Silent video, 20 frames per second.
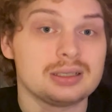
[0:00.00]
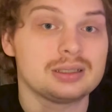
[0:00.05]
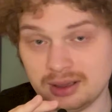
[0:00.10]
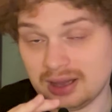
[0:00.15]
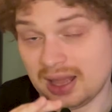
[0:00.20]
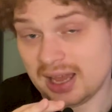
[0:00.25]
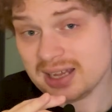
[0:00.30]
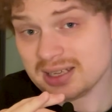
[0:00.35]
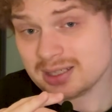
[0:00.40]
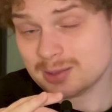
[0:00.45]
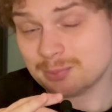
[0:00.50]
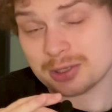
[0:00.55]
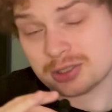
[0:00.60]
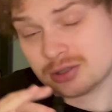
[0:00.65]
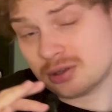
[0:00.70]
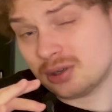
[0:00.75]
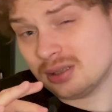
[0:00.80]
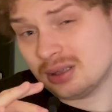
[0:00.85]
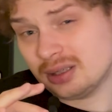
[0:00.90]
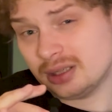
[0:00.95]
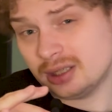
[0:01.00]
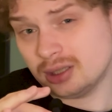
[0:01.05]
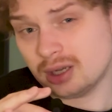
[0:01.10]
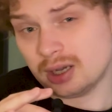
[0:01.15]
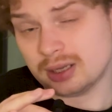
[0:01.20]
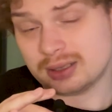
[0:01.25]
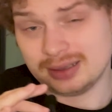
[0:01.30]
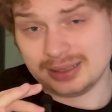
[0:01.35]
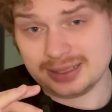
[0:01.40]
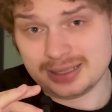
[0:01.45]
Last but certainly
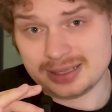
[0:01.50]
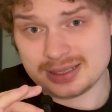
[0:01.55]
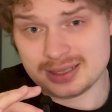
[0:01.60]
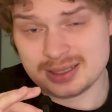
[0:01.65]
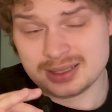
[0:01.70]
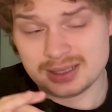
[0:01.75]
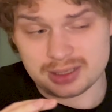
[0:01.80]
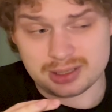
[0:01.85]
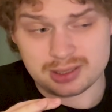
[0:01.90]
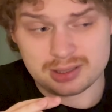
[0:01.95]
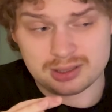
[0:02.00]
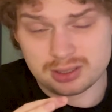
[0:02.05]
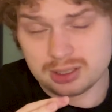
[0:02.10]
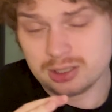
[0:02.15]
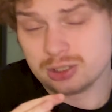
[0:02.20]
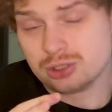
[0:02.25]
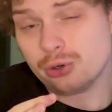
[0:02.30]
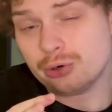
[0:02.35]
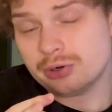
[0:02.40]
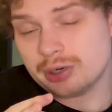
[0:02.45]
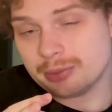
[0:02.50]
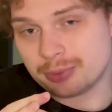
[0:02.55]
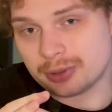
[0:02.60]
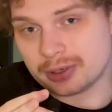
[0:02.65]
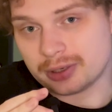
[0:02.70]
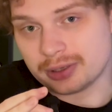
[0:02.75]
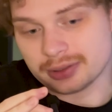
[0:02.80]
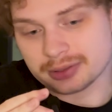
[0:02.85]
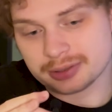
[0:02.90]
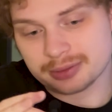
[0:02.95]
not least is the story
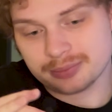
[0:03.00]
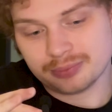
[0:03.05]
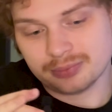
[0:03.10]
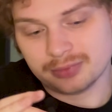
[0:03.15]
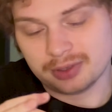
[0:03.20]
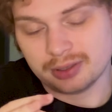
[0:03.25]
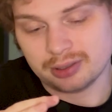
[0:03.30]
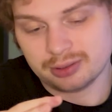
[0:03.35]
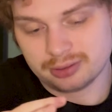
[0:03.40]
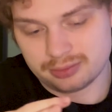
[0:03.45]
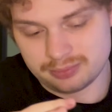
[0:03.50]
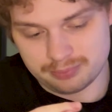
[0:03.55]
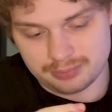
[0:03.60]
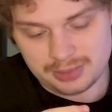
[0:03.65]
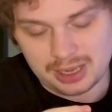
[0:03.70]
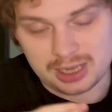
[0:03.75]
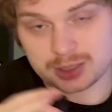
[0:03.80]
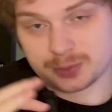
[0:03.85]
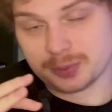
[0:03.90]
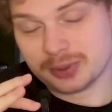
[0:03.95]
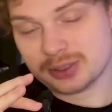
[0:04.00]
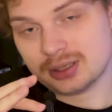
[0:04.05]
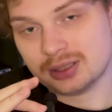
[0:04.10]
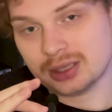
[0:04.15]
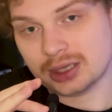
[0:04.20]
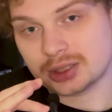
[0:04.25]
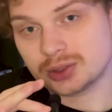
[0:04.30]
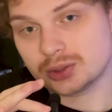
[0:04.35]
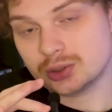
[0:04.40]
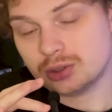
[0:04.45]
part, the aspect I
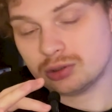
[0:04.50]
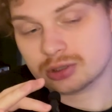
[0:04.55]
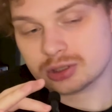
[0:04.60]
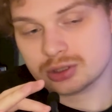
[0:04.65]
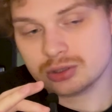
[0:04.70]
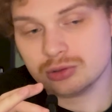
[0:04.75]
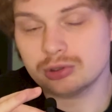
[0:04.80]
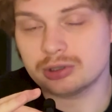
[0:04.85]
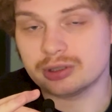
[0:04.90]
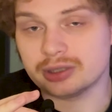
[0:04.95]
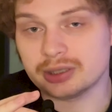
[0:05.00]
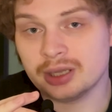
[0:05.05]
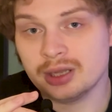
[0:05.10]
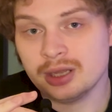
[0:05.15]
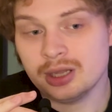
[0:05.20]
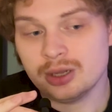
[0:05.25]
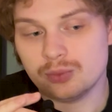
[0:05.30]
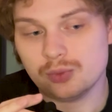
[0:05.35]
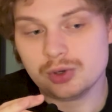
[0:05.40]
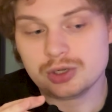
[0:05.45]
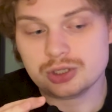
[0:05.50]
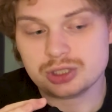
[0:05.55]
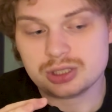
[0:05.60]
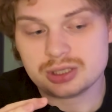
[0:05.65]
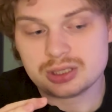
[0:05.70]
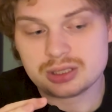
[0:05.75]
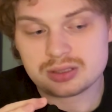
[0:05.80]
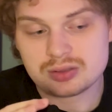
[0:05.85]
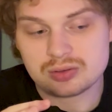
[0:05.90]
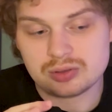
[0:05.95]
like to call story, which
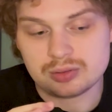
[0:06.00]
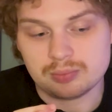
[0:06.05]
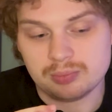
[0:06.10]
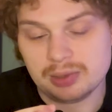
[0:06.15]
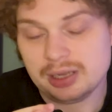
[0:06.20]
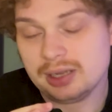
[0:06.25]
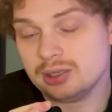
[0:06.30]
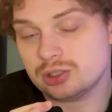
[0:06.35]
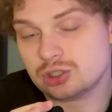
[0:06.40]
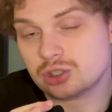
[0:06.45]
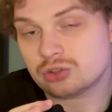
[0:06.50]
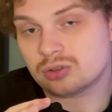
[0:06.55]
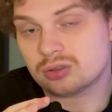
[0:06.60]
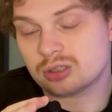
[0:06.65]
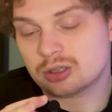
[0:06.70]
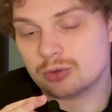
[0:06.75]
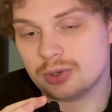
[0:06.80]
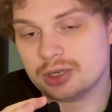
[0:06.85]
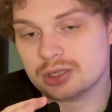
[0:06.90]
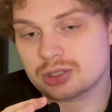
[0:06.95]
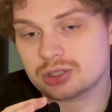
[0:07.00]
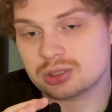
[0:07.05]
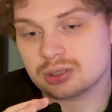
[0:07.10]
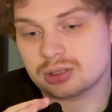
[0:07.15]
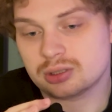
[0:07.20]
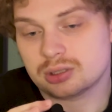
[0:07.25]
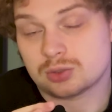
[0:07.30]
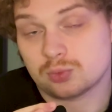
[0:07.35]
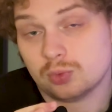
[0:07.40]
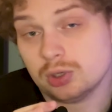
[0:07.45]
is the main general
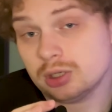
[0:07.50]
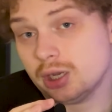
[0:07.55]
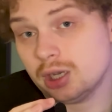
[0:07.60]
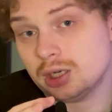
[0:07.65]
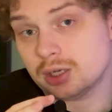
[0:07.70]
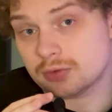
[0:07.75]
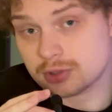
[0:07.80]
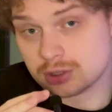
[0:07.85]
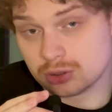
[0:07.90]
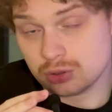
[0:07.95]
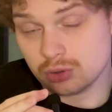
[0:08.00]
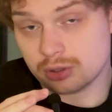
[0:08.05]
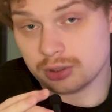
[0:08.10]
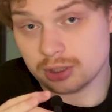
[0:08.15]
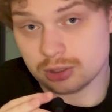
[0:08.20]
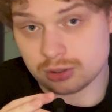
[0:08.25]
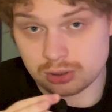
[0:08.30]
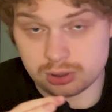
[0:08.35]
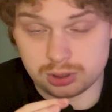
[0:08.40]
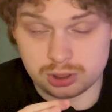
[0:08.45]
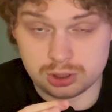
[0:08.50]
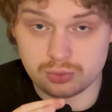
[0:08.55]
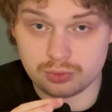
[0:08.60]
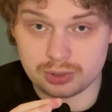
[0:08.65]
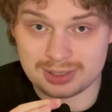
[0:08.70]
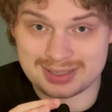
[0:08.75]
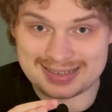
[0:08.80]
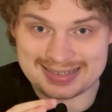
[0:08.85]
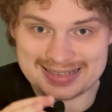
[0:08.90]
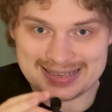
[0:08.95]
question is, what kind of story do you
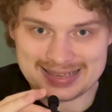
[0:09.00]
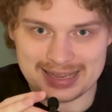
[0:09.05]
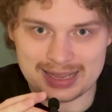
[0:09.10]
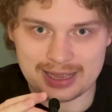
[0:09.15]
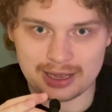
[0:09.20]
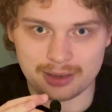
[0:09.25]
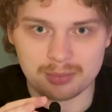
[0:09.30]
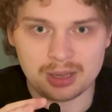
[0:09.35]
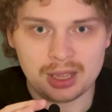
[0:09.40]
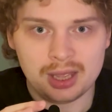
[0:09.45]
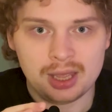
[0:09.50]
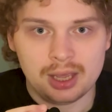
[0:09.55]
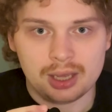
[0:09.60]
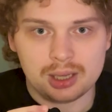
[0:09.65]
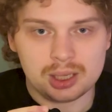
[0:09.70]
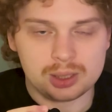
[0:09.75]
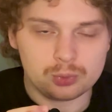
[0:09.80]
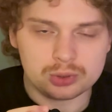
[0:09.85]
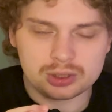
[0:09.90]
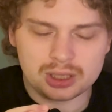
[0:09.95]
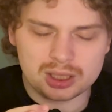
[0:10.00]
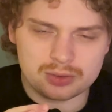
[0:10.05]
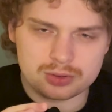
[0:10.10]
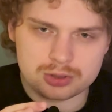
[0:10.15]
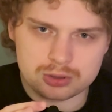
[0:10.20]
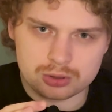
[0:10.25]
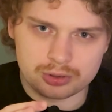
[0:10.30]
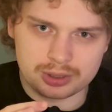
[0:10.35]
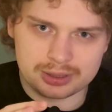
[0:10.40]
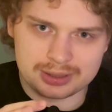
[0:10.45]
as a DM and what kind of
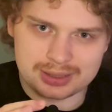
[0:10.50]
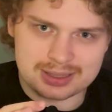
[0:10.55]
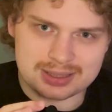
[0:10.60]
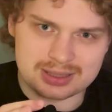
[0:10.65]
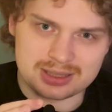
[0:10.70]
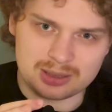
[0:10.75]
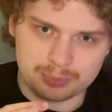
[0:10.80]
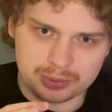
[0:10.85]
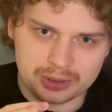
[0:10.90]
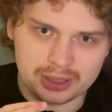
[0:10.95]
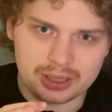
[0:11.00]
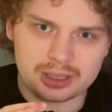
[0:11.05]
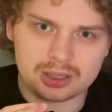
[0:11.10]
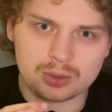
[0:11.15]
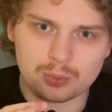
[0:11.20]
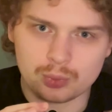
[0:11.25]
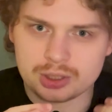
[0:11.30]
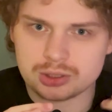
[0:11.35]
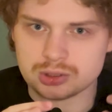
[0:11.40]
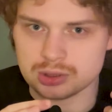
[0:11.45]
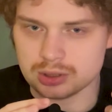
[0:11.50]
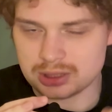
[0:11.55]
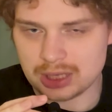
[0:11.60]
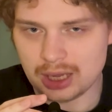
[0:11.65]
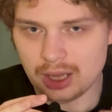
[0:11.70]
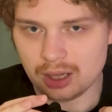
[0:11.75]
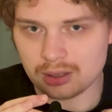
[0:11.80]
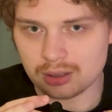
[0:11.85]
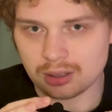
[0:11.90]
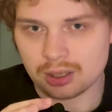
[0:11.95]
story does the player want to
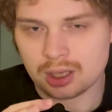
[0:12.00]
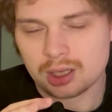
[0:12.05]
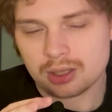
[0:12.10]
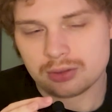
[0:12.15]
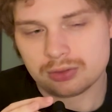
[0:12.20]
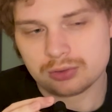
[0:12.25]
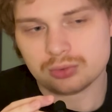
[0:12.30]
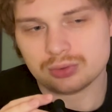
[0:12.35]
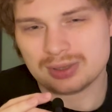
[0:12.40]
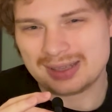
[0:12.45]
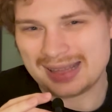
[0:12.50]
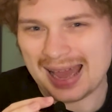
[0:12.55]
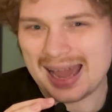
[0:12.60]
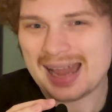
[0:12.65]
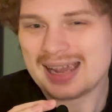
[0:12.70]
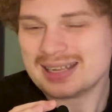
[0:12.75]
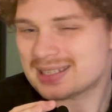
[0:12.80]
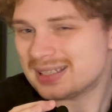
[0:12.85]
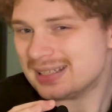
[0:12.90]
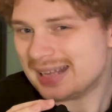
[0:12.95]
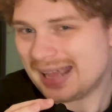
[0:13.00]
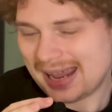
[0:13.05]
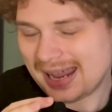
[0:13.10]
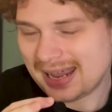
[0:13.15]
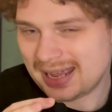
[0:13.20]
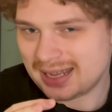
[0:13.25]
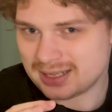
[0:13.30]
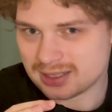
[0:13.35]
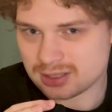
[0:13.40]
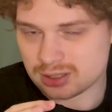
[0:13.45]
tell through the eyes and the
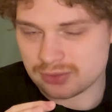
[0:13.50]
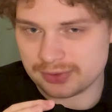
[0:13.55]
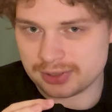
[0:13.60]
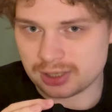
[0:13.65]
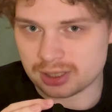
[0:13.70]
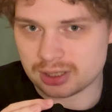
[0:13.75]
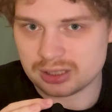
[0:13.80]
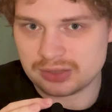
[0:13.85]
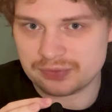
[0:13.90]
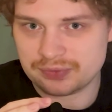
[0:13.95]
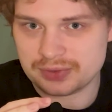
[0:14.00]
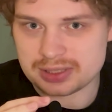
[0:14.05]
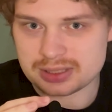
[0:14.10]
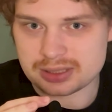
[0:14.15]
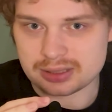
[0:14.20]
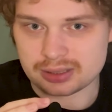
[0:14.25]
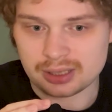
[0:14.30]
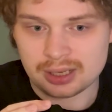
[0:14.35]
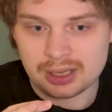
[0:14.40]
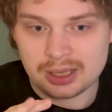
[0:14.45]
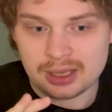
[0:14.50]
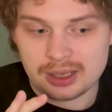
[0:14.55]
hands of an artificer?